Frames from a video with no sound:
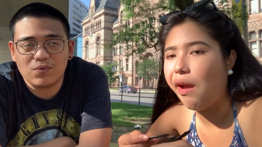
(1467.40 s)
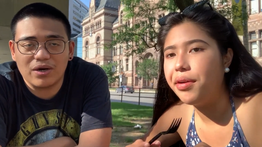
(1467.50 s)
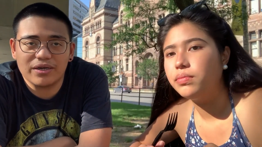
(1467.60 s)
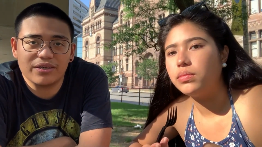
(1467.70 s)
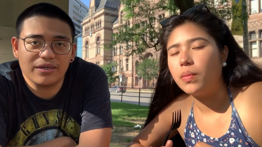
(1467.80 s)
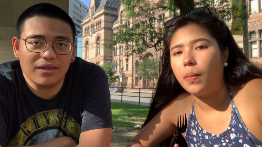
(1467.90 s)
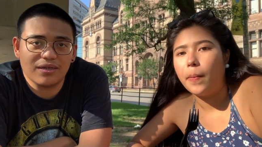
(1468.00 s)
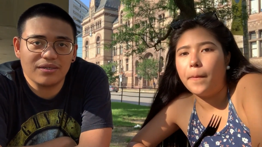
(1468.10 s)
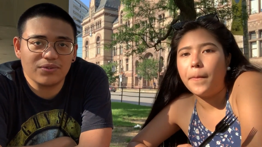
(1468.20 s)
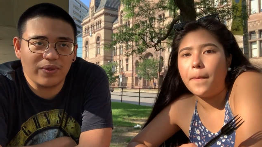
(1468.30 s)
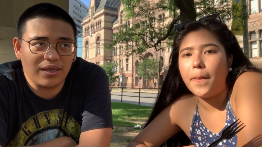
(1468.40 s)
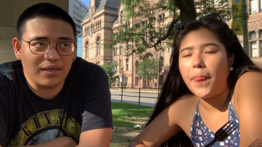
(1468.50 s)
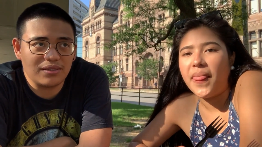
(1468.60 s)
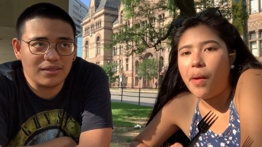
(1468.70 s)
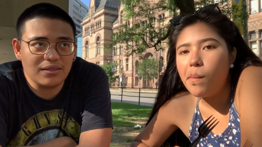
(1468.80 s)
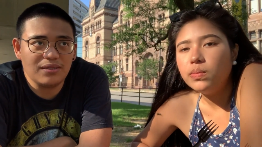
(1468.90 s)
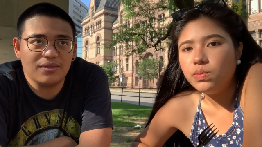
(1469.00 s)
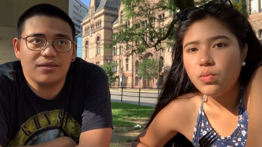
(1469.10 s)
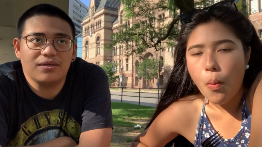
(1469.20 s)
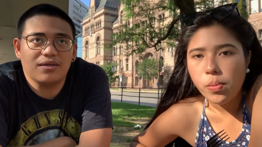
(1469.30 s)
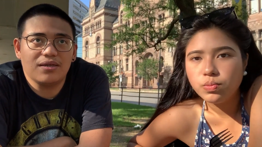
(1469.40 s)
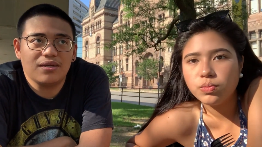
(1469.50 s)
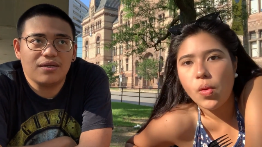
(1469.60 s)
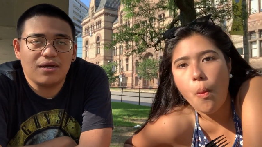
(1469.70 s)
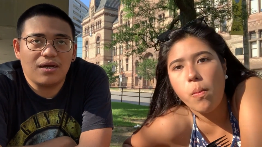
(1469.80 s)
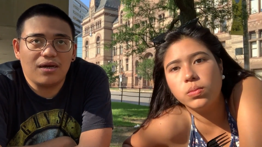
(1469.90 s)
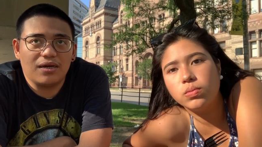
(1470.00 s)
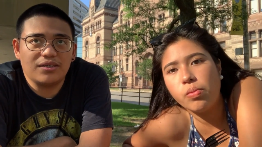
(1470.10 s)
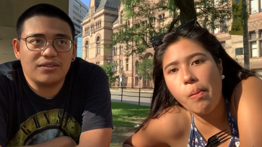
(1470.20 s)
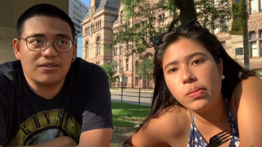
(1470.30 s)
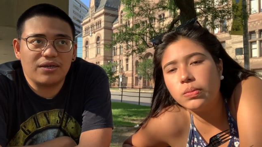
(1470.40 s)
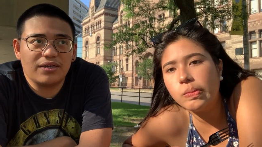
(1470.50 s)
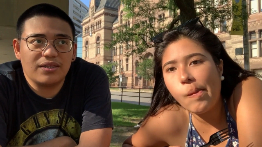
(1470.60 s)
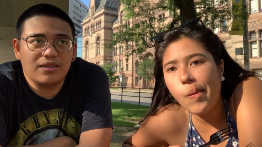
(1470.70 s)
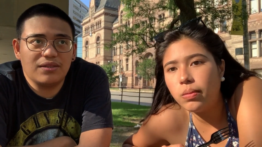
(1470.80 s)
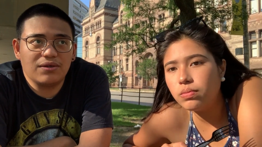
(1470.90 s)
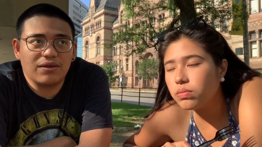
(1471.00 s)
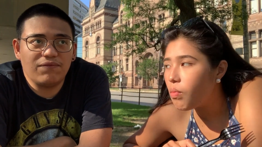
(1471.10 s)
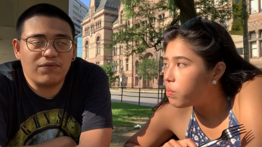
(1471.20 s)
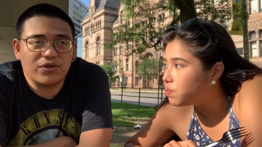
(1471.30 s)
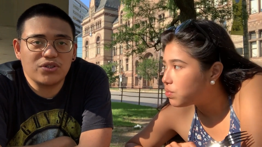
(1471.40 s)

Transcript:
Speaker 1: quarter talaga ng twenty eighteen. I started looking for